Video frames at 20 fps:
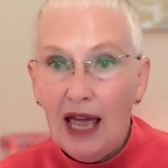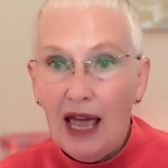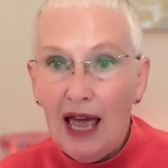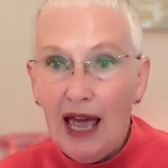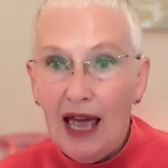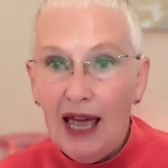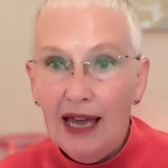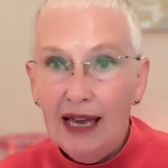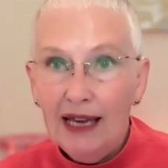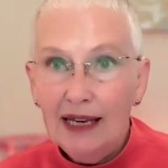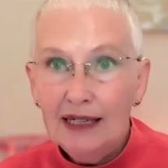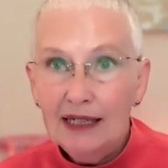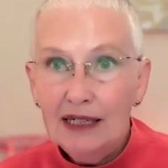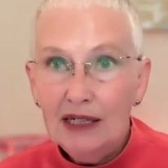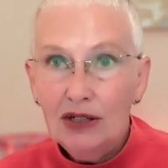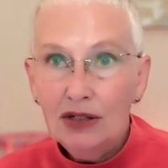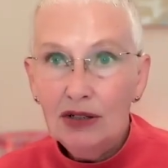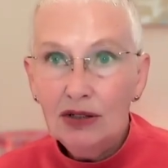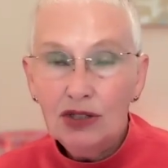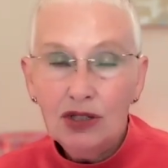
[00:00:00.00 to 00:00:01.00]

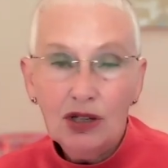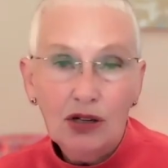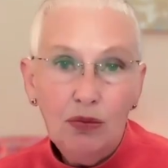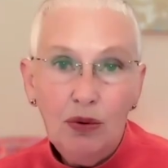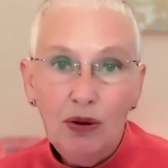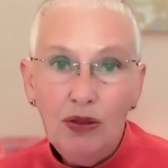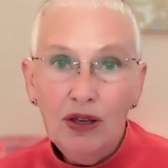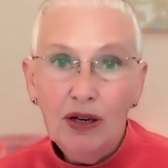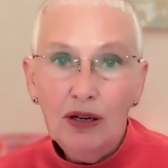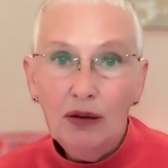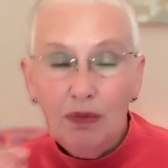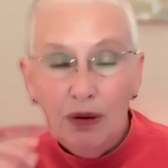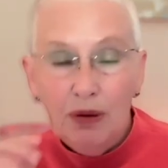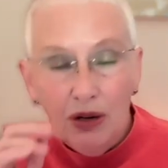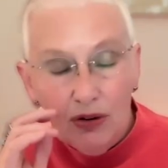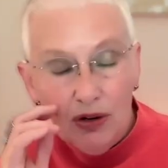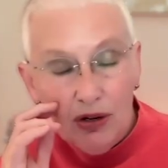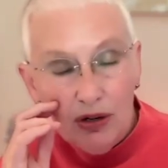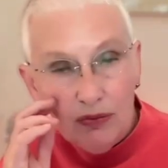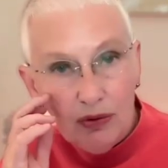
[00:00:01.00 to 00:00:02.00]
And so within a
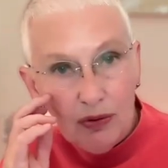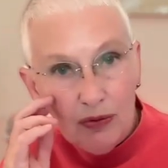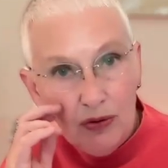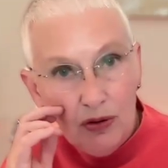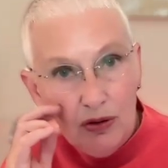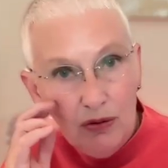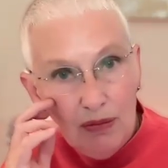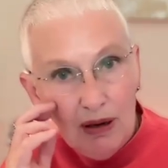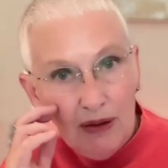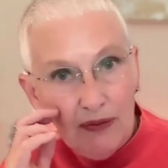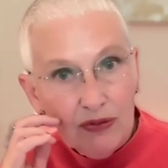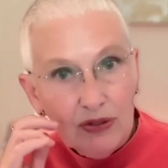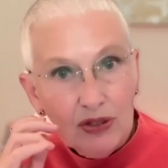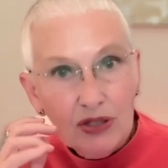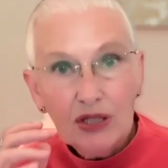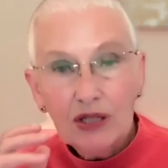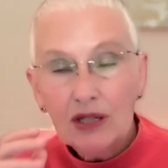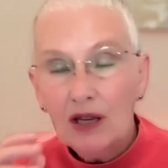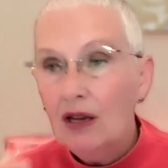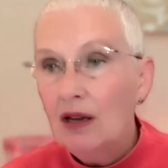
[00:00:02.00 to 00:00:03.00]
period of a few
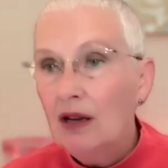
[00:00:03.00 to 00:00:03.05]
months,